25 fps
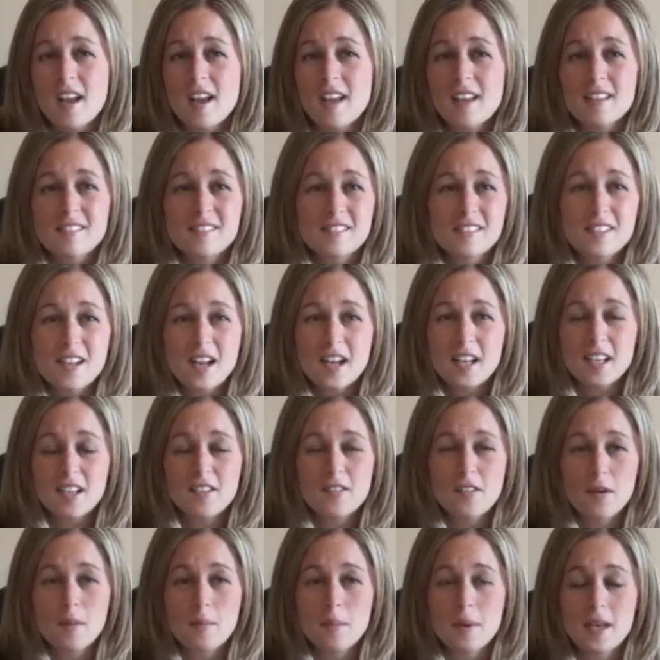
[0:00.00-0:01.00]
It's not
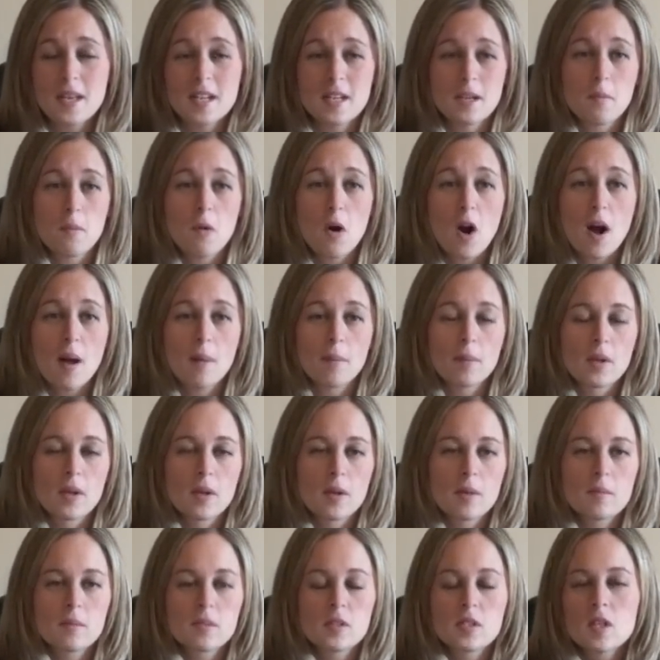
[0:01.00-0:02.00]
giving me any
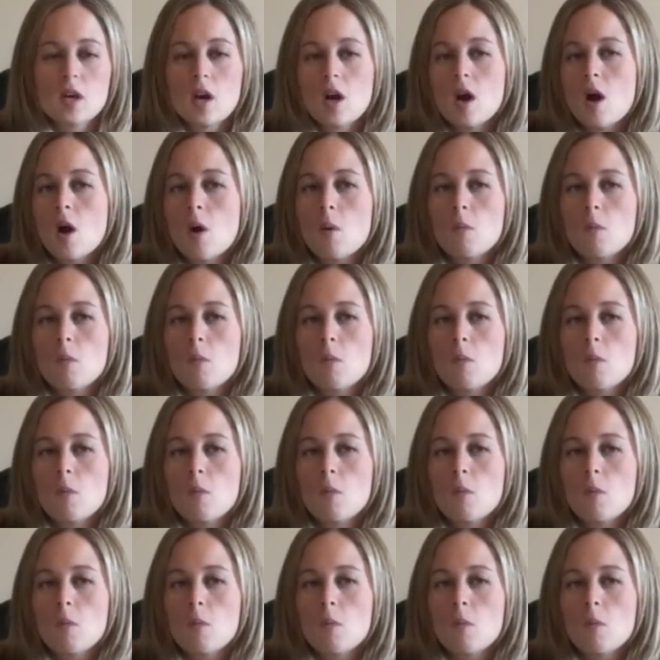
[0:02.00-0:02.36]
problems.